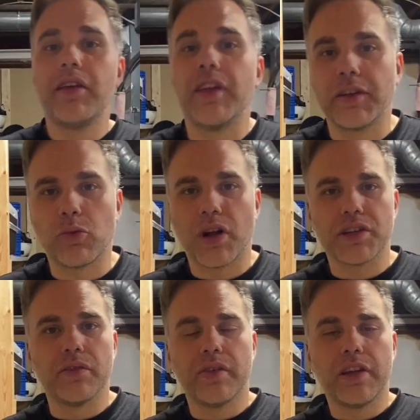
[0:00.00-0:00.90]
thanks for
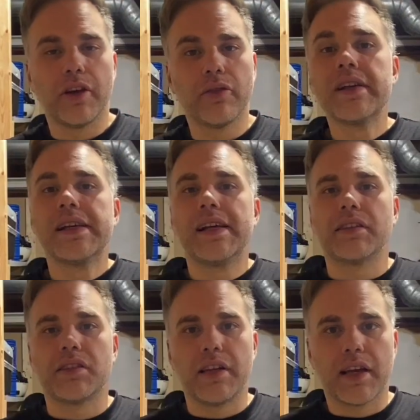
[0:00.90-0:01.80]
watching the video. I'll
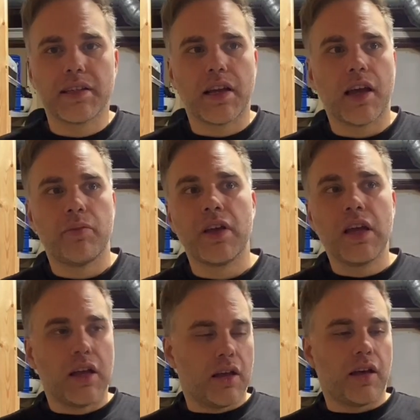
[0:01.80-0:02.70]
see you next time.
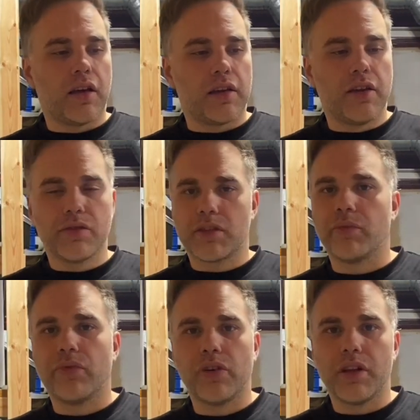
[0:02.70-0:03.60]
Here's some
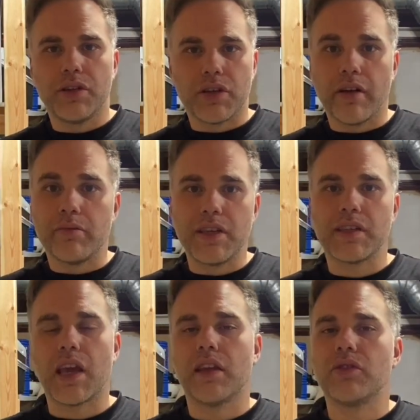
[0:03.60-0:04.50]
footage of me
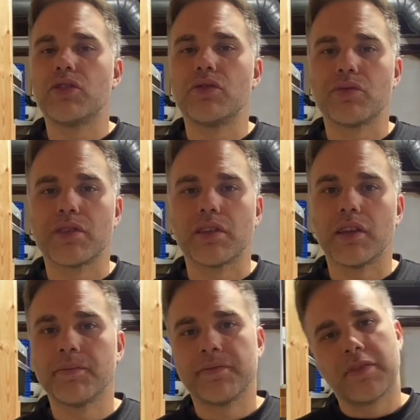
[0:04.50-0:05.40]
skating the shoes
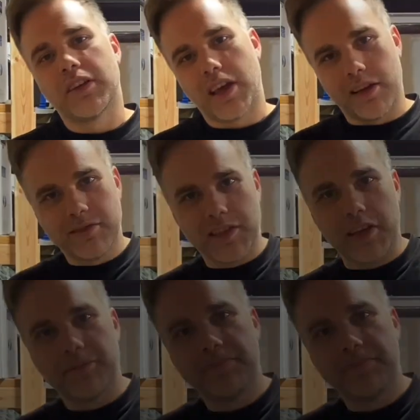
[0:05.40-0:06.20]
recently. Okay, see ya.